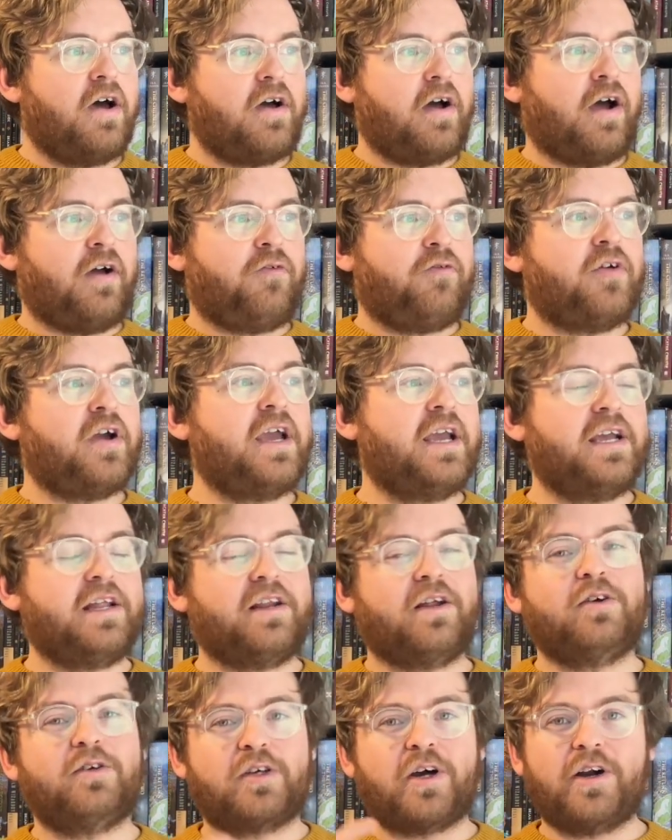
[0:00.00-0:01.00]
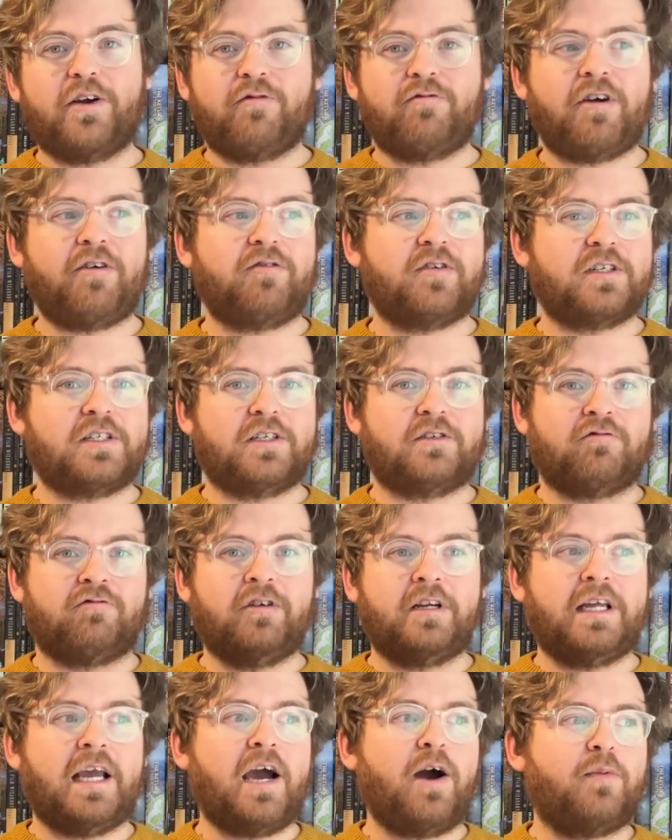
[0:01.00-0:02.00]
I feel those kind of references
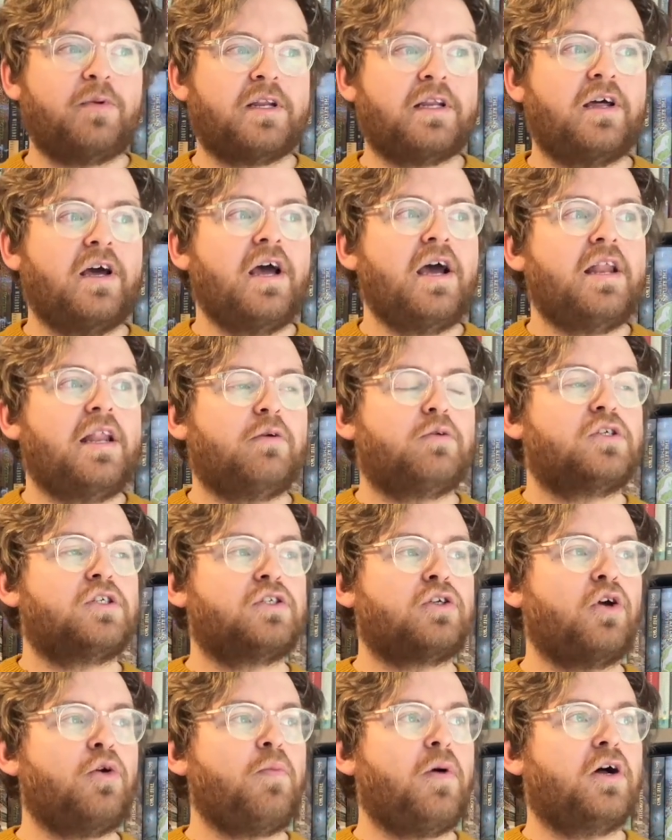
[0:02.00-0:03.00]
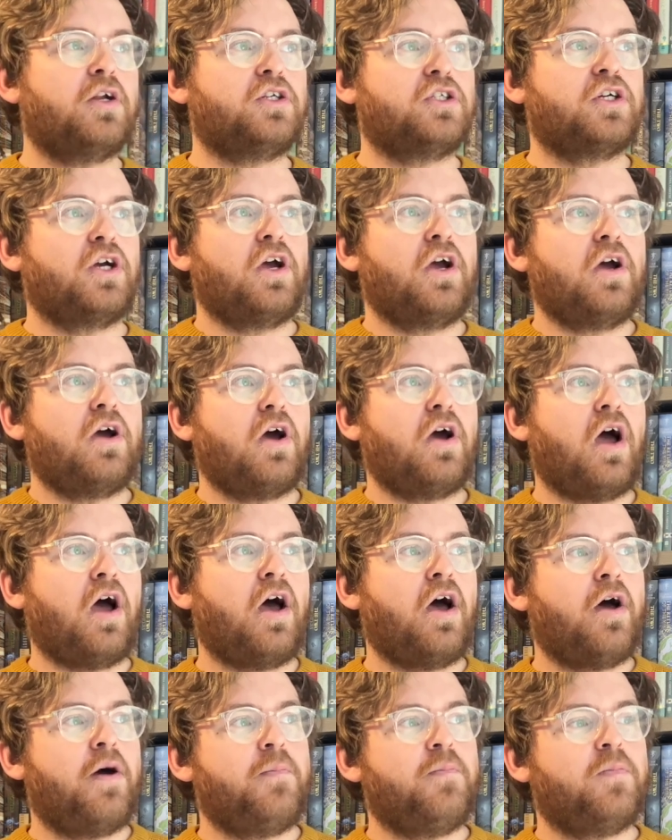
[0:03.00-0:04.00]
really helped, and there was so much
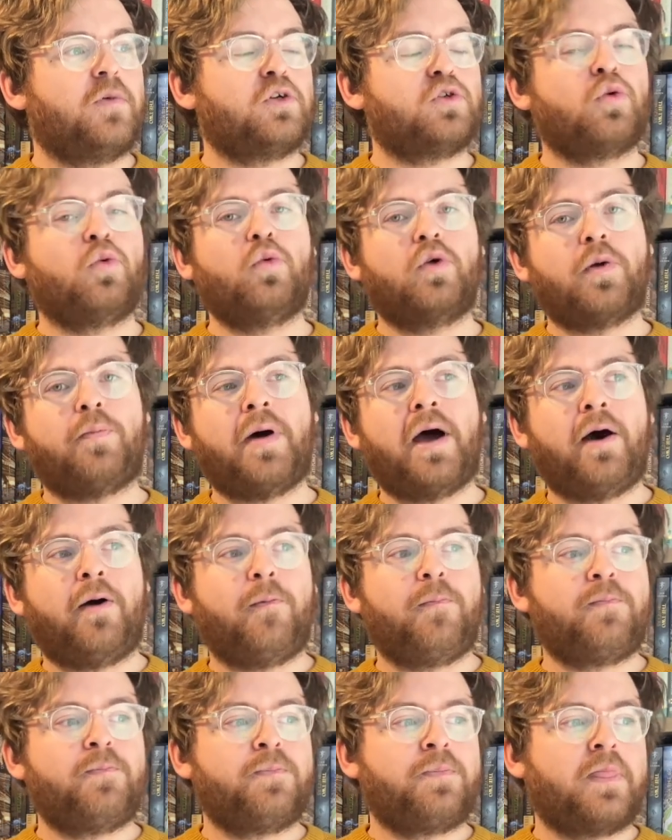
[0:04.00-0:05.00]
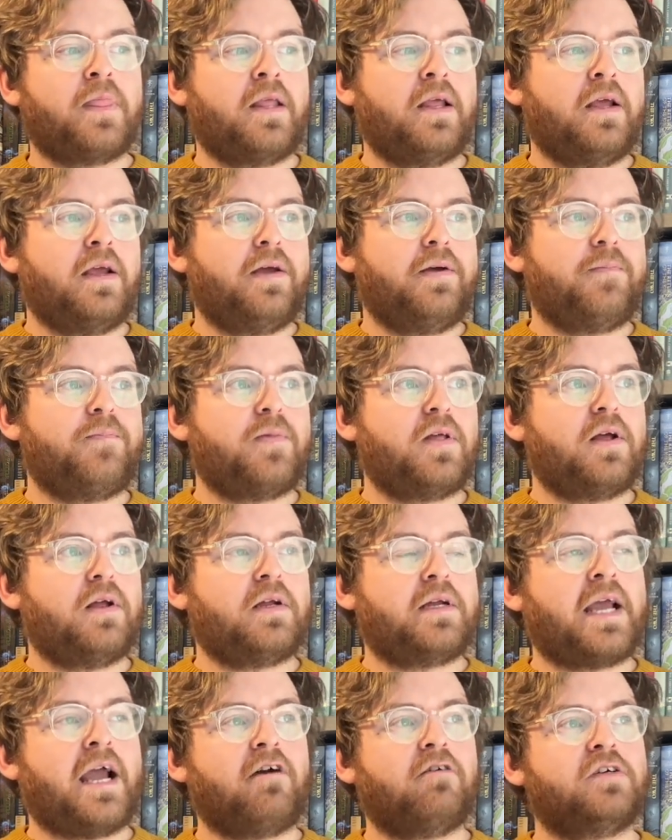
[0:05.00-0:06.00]
talk about
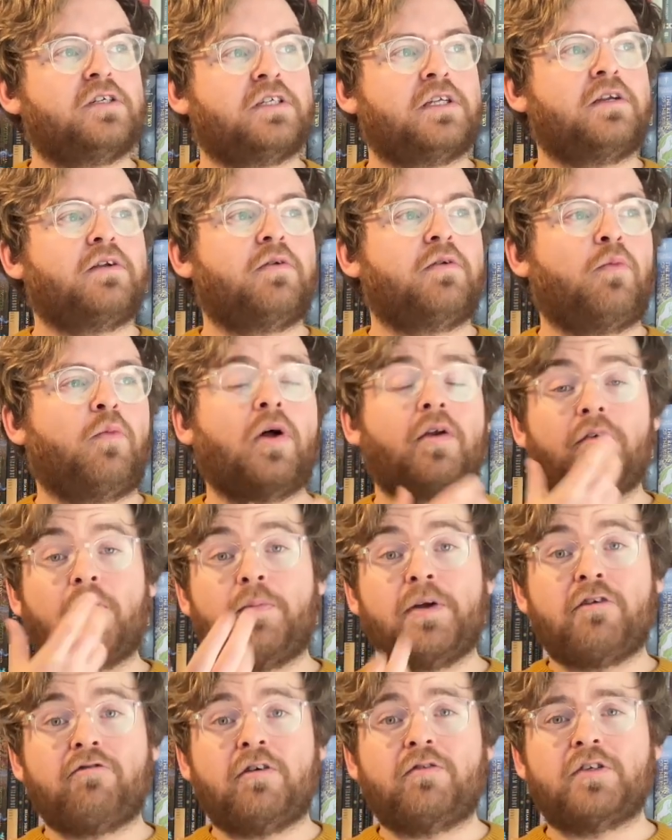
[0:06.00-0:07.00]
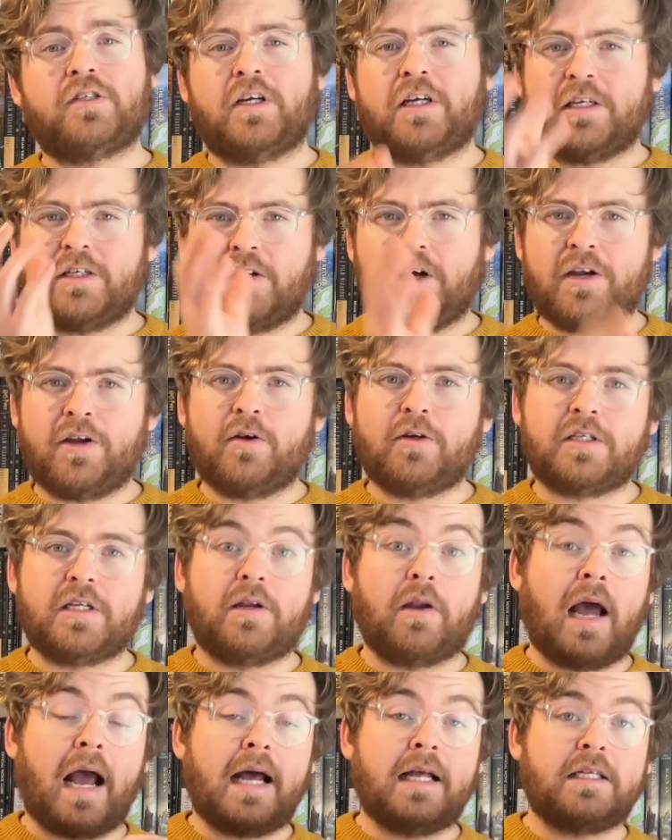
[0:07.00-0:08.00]
characters. And one of the big references I started noticing
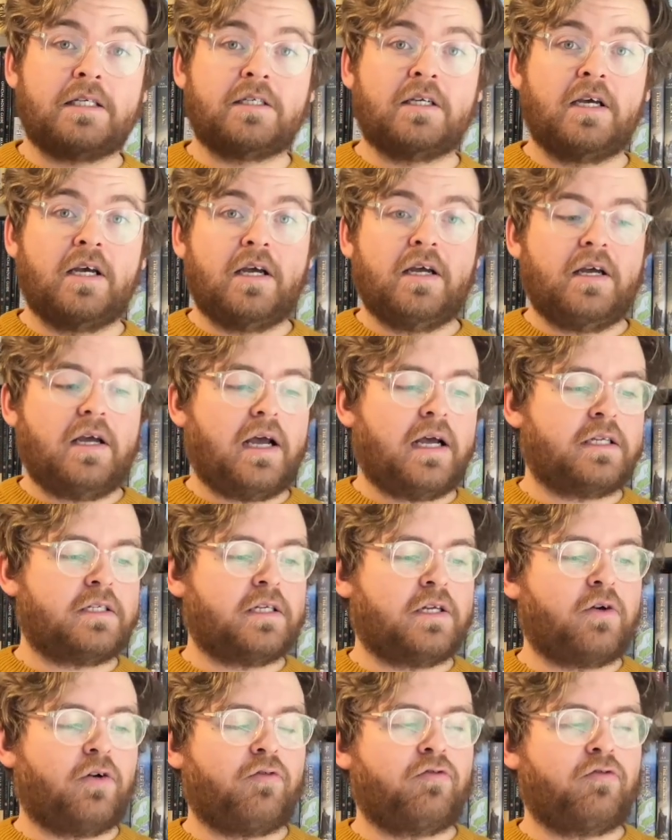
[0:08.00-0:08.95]
as it got